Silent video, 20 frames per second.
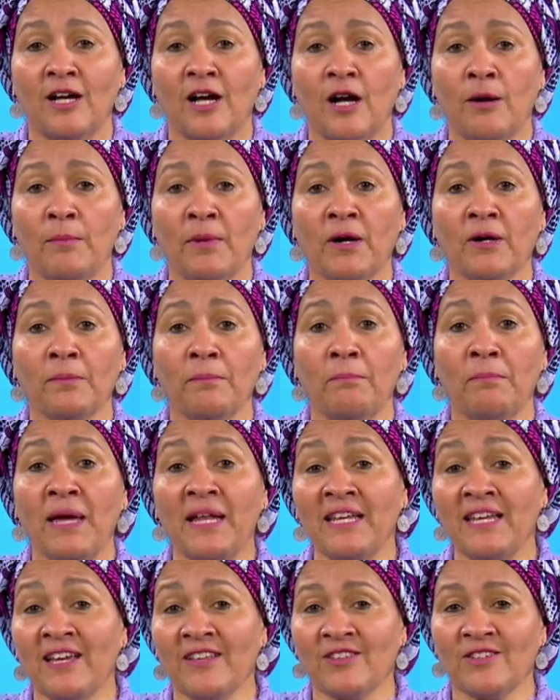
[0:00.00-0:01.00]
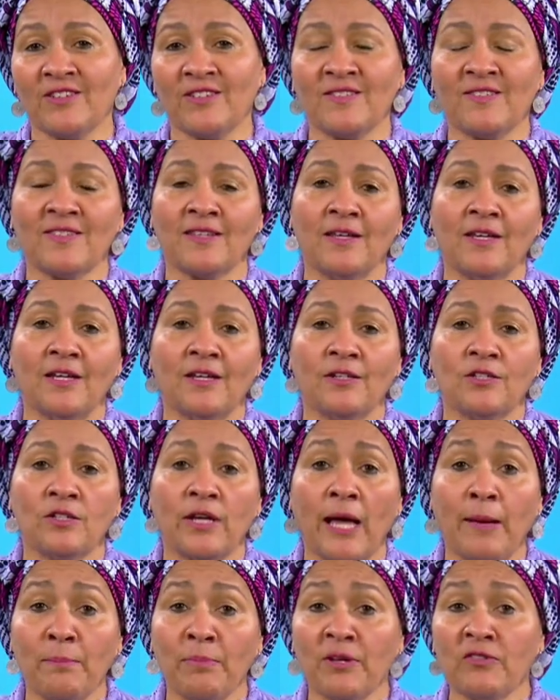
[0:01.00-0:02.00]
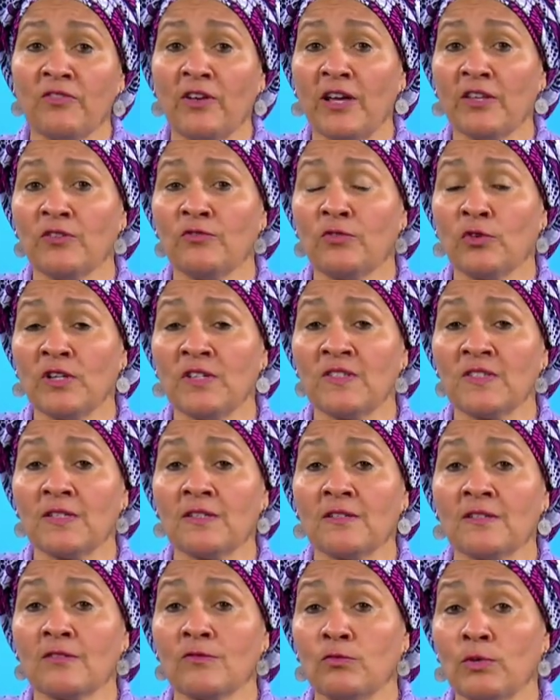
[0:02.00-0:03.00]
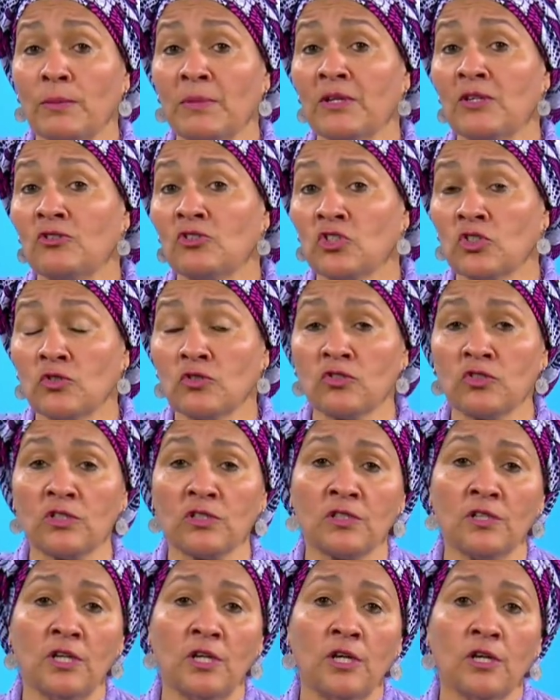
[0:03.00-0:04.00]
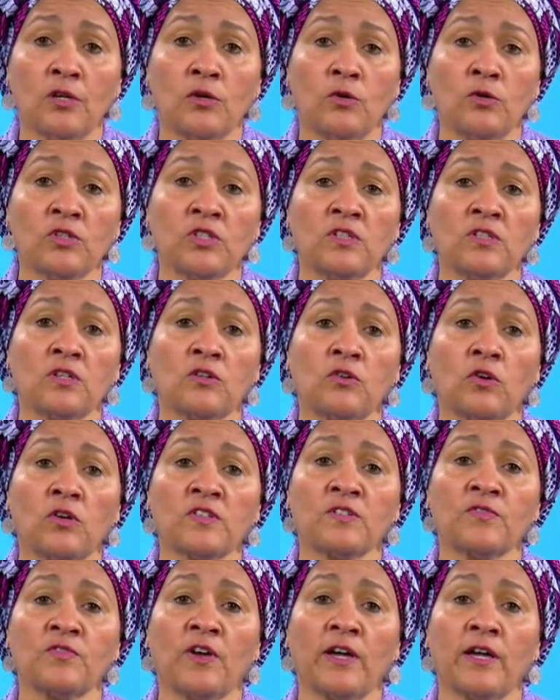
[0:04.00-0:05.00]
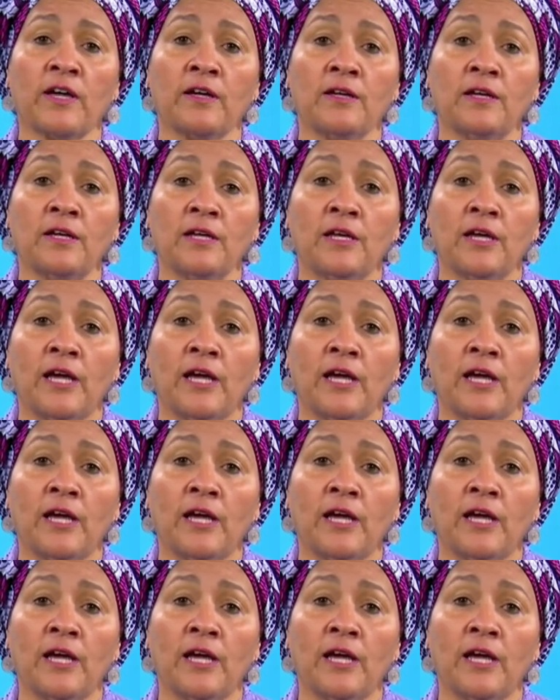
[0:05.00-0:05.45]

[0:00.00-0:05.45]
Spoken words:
among many others, to amplify the voices of women and children caught in the crossfire